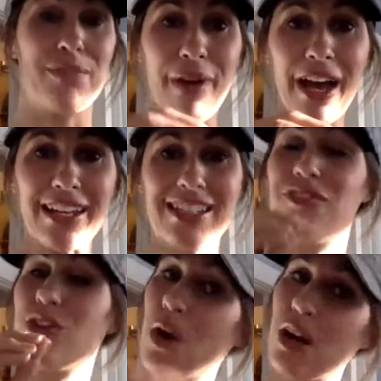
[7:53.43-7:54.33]
But
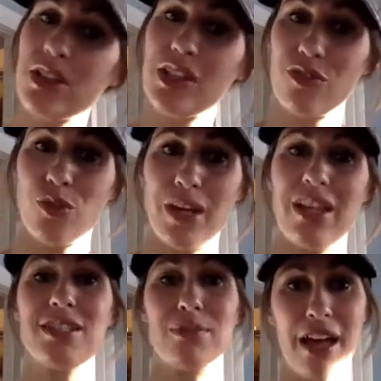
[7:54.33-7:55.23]
if you are looking for weight
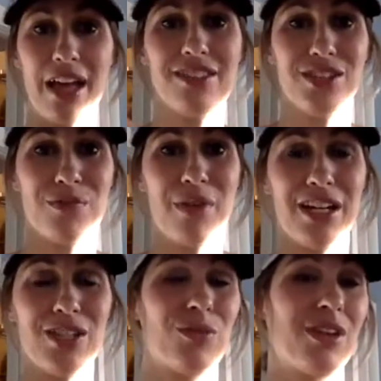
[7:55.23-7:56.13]
loss, balancing your
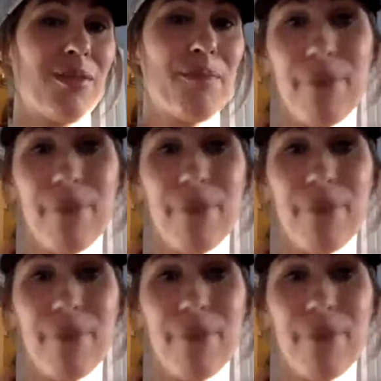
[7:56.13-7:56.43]
body is one of the